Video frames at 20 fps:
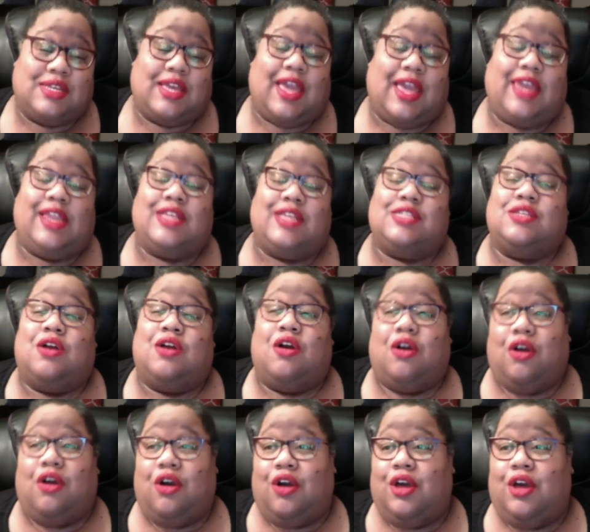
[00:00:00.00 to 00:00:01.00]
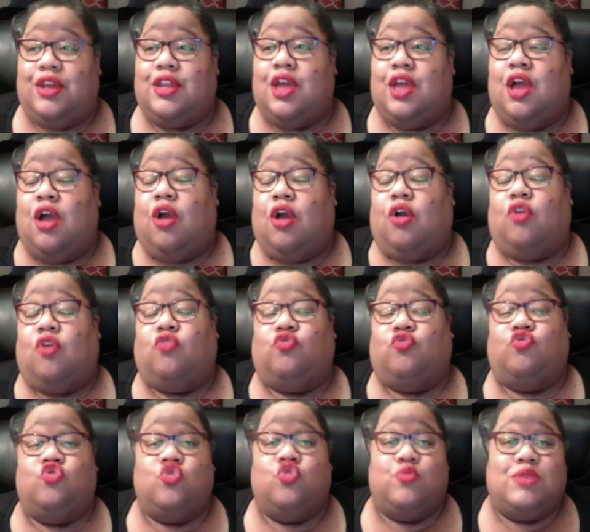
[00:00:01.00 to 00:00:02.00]
Katie is gone. Her
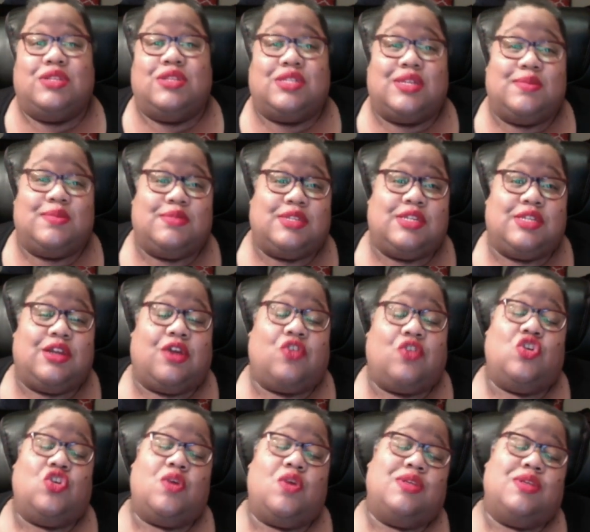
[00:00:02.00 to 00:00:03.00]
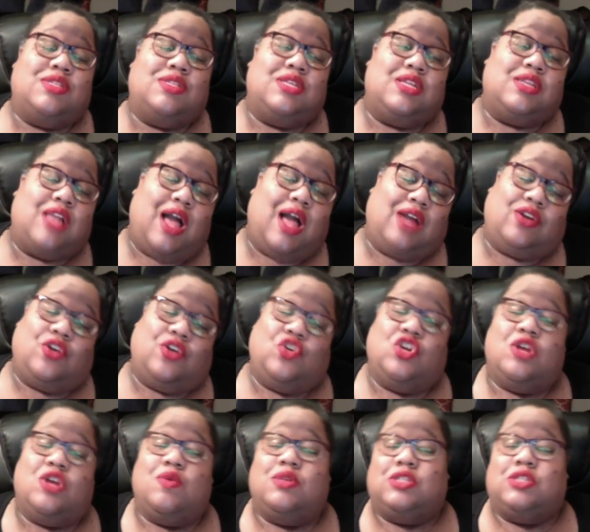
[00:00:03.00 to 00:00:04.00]
room is empty. Her door was unlocked. Her
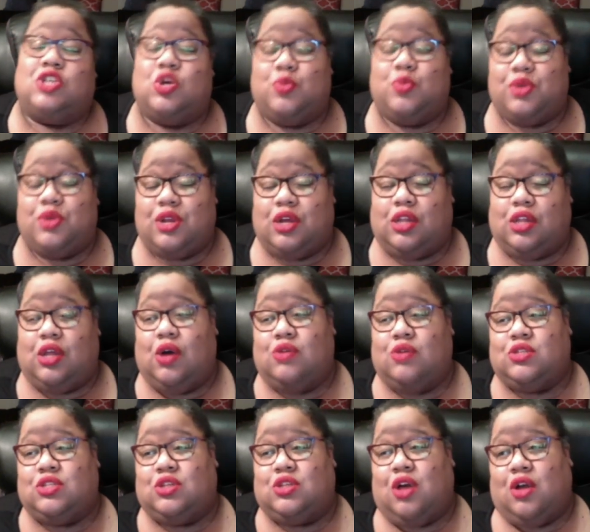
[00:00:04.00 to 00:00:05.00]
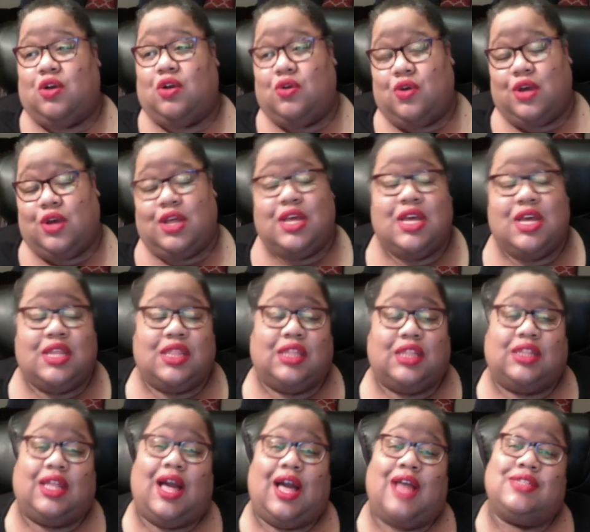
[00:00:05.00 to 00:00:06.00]
door was open. The clothes is all gone. The
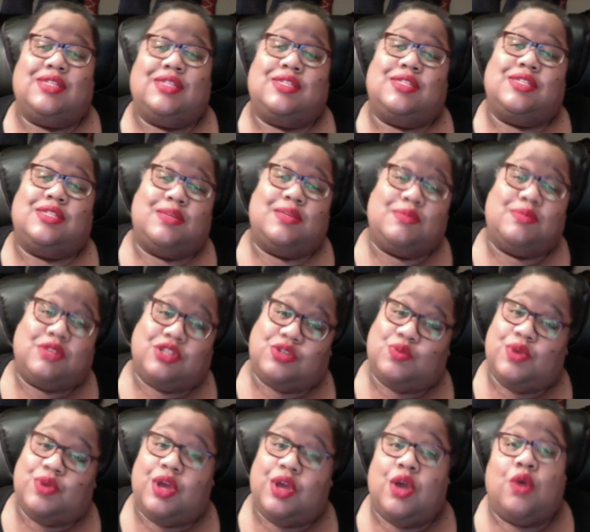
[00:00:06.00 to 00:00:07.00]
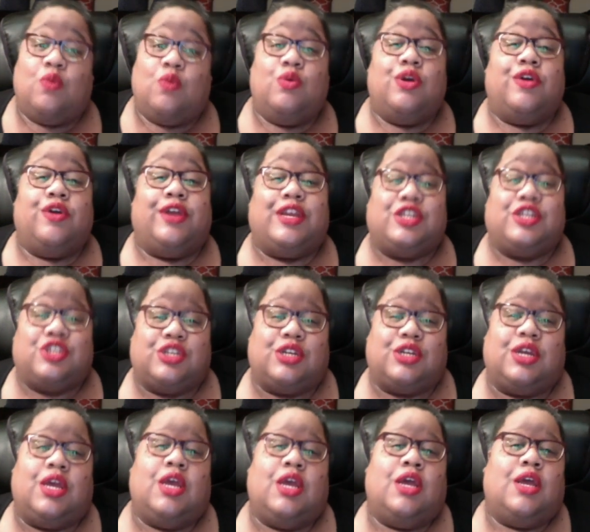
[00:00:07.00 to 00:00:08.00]
closet is empty. She, where is
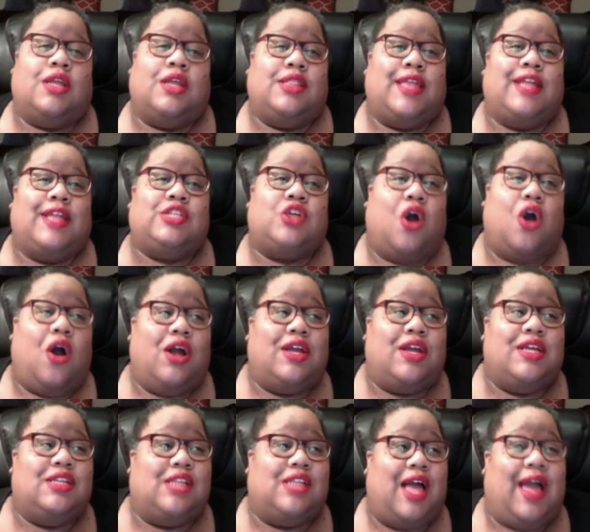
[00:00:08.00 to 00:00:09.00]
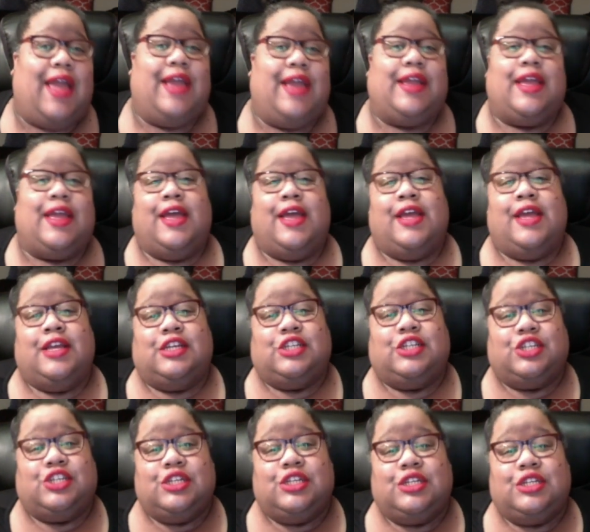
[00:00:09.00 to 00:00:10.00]
she? They talking like
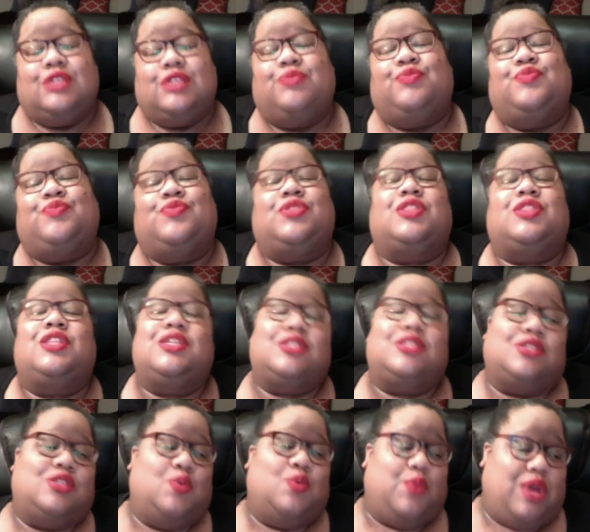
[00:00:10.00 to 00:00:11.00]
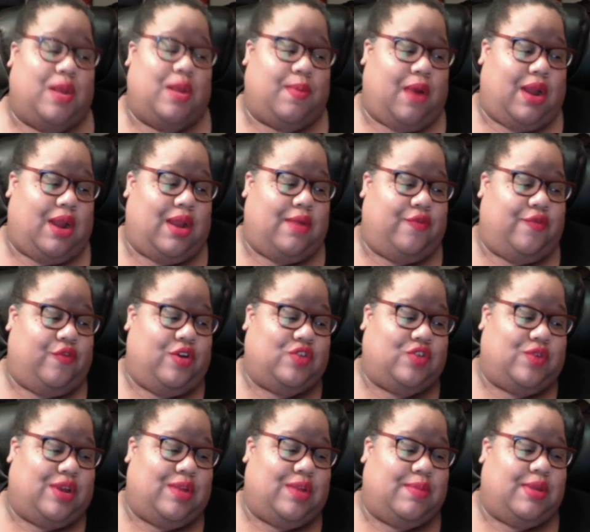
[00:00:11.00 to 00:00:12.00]
she this is the weird part that
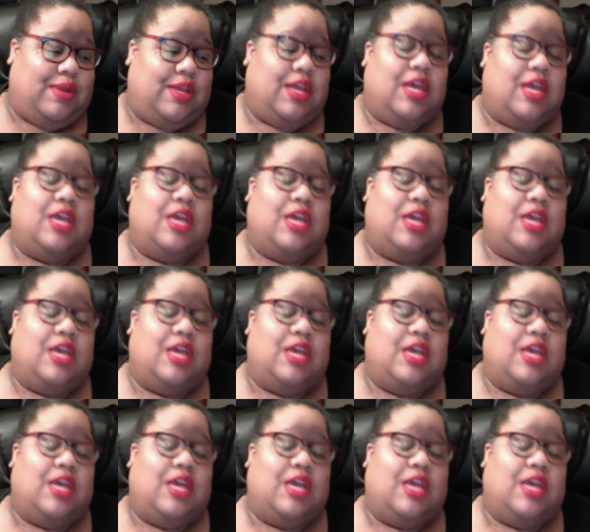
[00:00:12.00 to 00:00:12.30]
frustrated me.